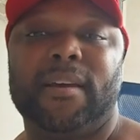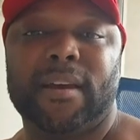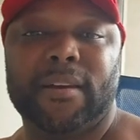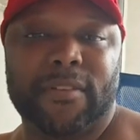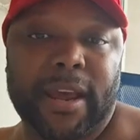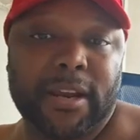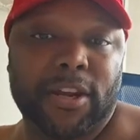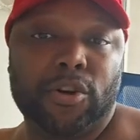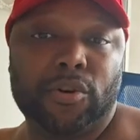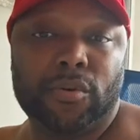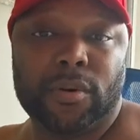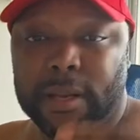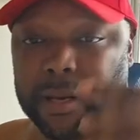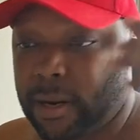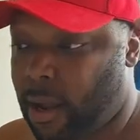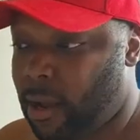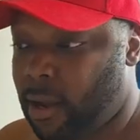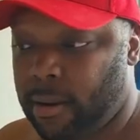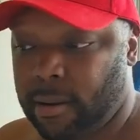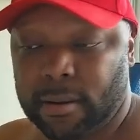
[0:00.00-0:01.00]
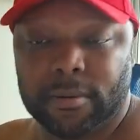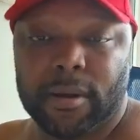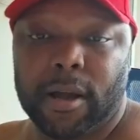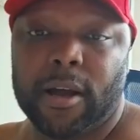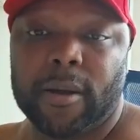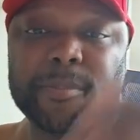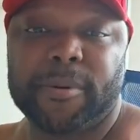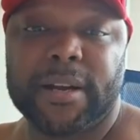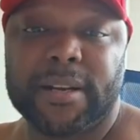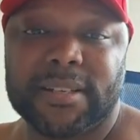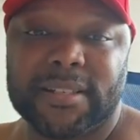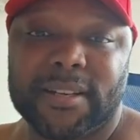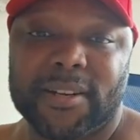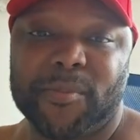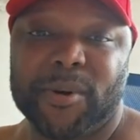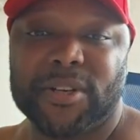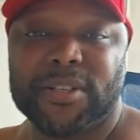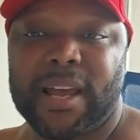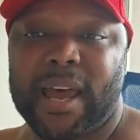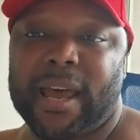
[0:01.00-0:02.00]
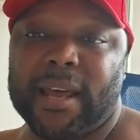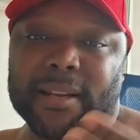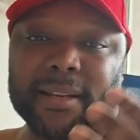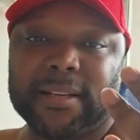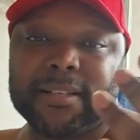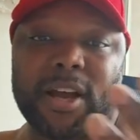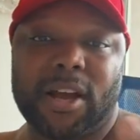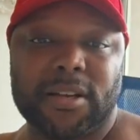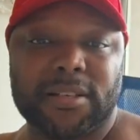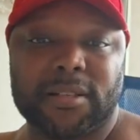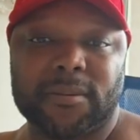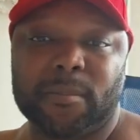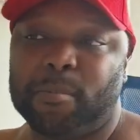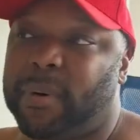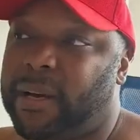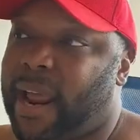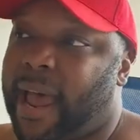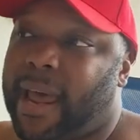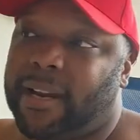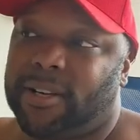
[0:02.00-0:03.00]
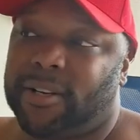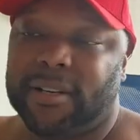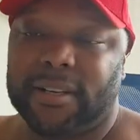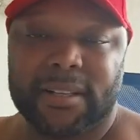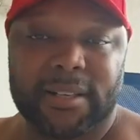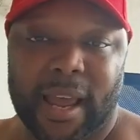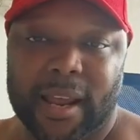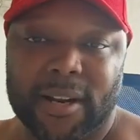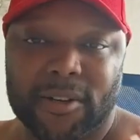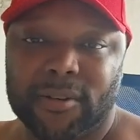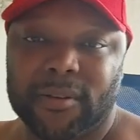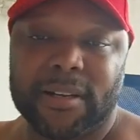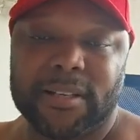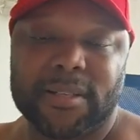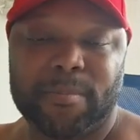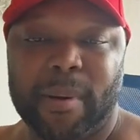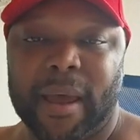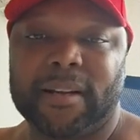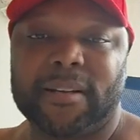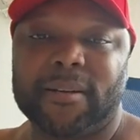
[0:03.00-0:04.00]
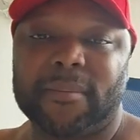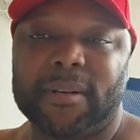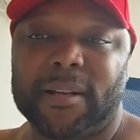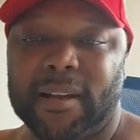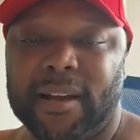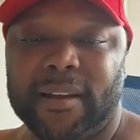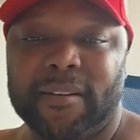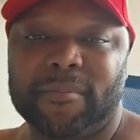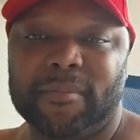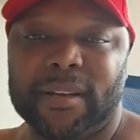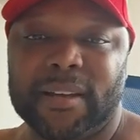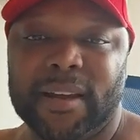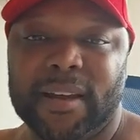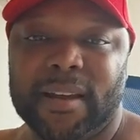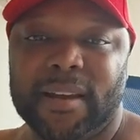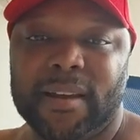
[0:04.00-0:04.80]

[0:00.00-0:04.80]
If they do, then all praise to the Most High. That's awesome. But I don't expect them to love me.